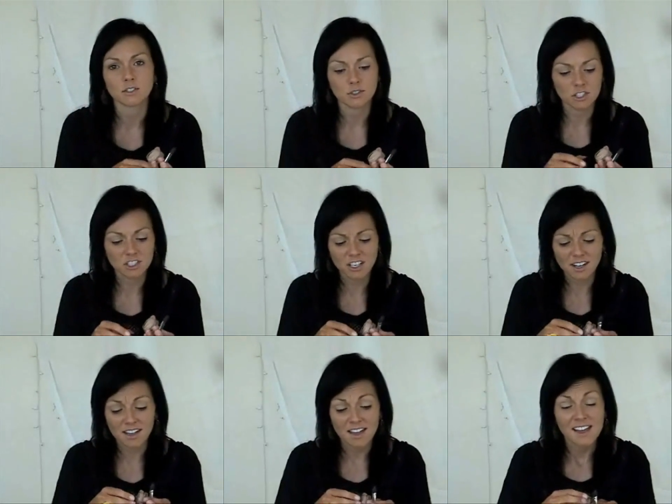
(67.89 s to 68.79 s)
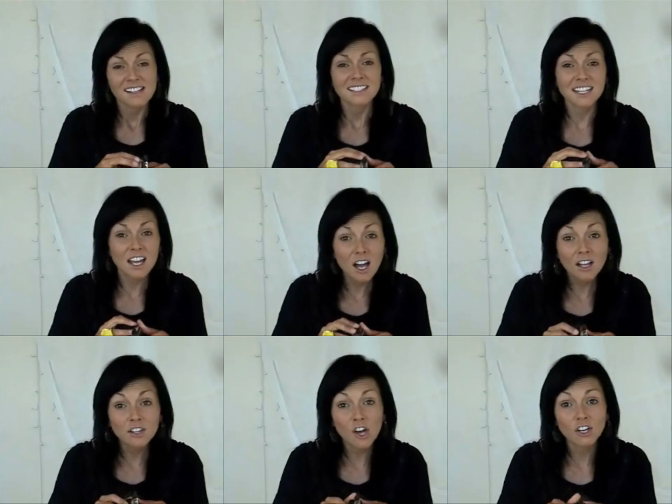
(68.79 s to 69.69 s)
So it's just going to stay
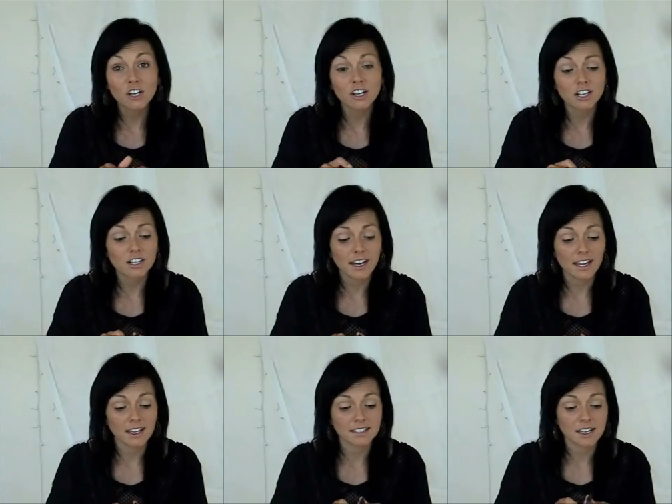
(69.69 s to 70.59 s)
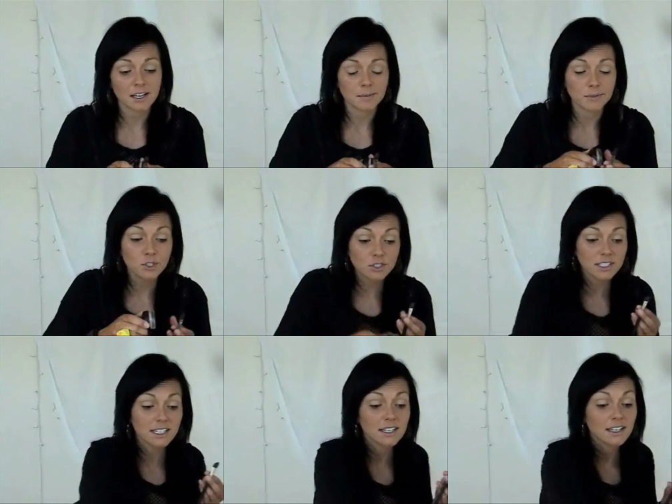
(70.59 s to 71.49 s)
on longer and um,
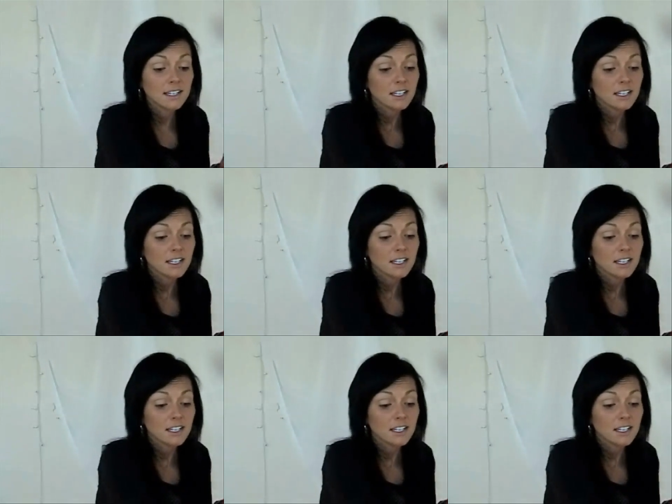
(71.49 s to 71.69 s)
usually